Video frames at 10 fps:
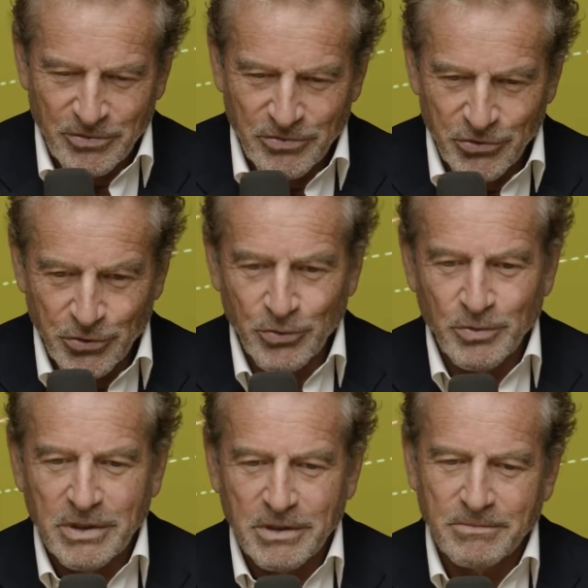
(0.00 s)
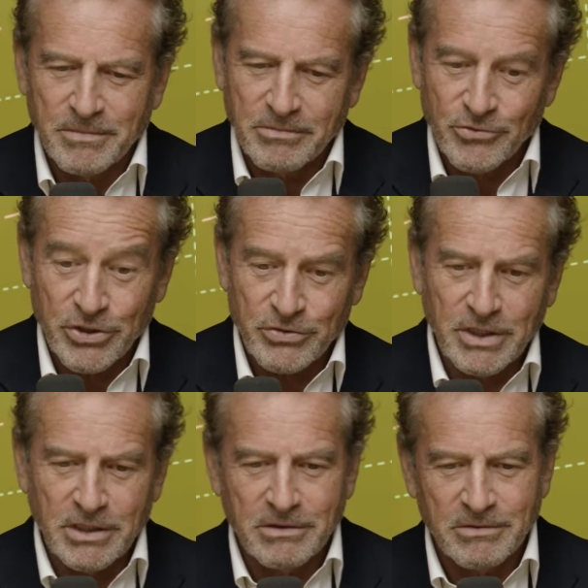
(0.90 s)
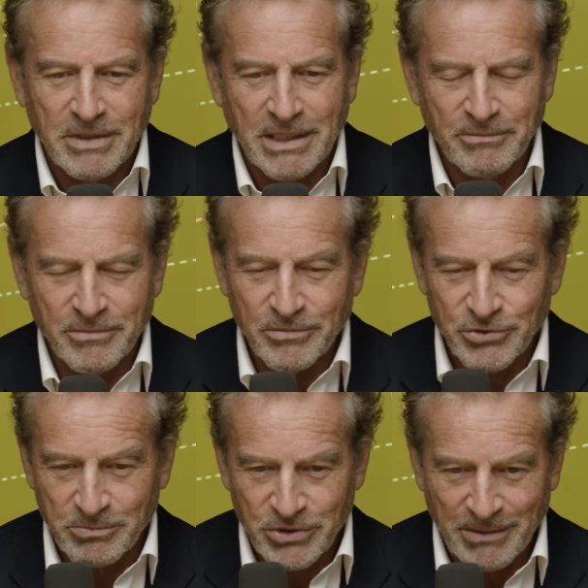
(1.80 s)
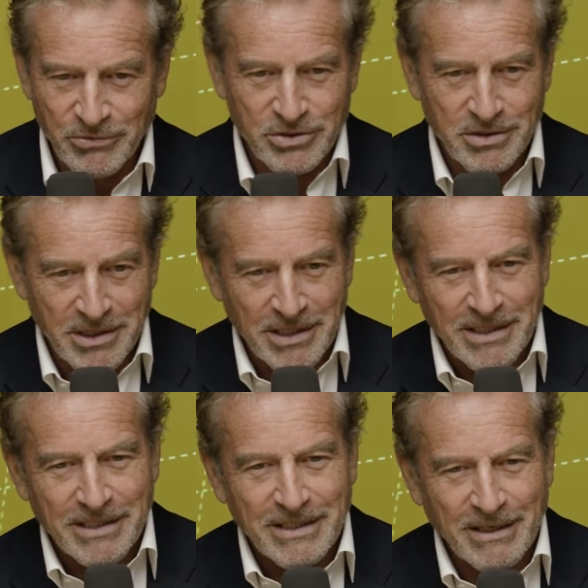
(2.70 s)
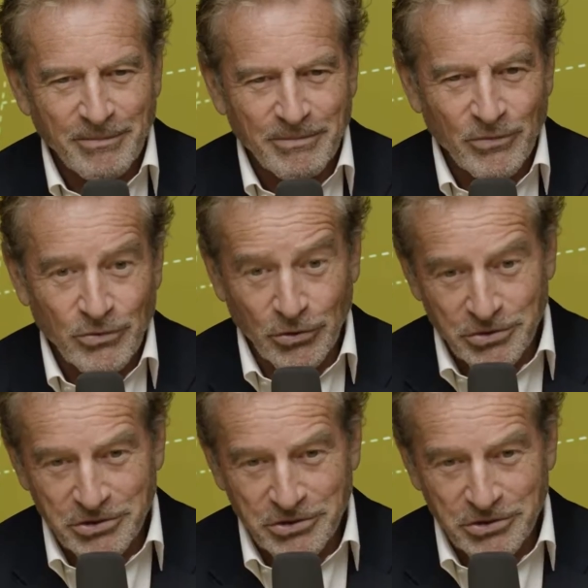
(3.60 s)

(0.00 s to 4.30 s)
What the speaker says: new Treasurer, Jim Chalmers, or Dr.